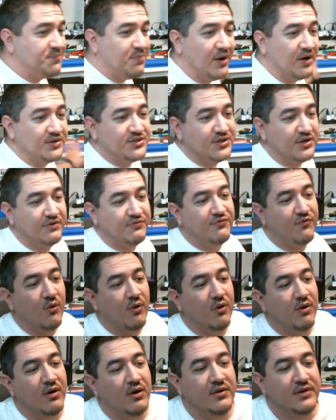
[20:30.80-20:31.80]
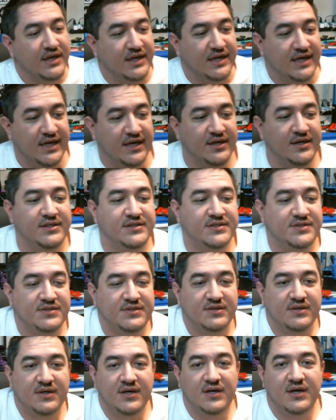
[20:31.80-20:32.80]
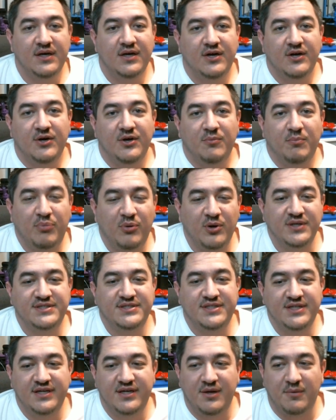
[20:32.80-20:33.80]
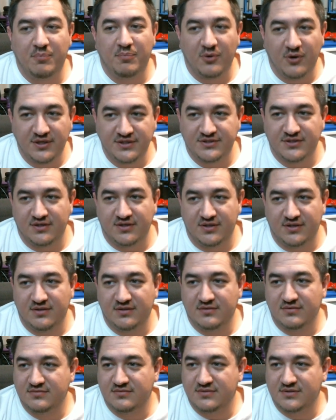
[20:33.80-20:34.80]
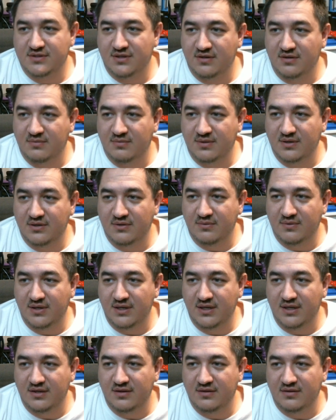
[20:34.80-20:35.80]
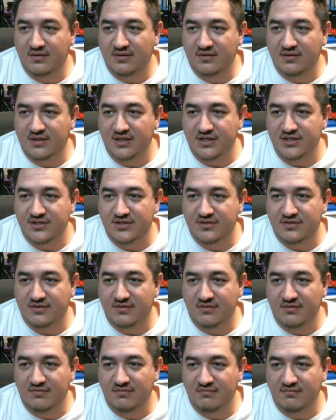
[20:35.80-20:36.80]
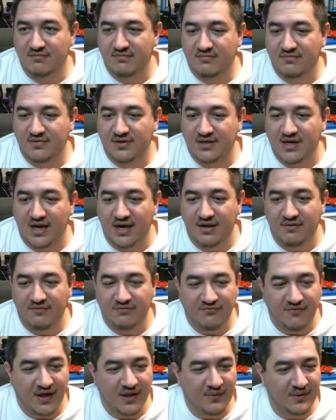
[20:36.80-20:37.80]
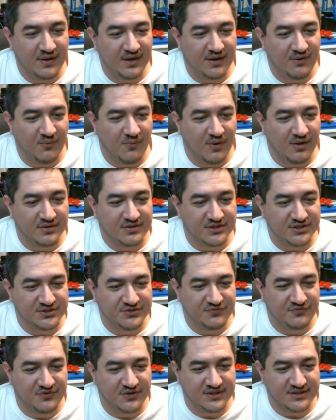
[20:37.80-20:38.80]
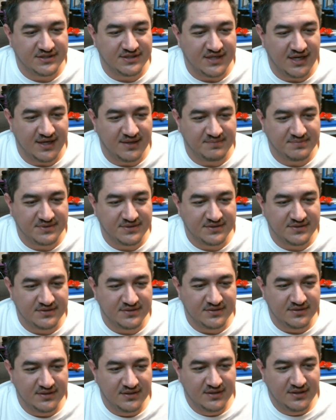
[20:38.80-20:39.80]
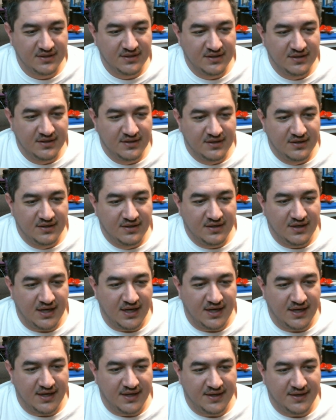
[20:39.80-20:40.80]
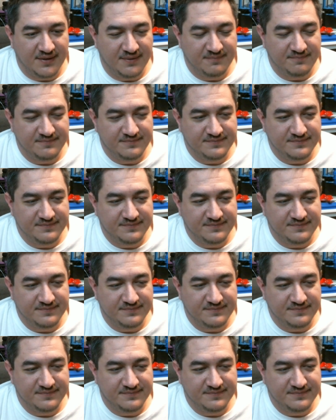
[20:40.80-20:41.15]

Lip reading: parts are for the kids' printed printer. So we're doing we're kind of following in Walter's footsteps. But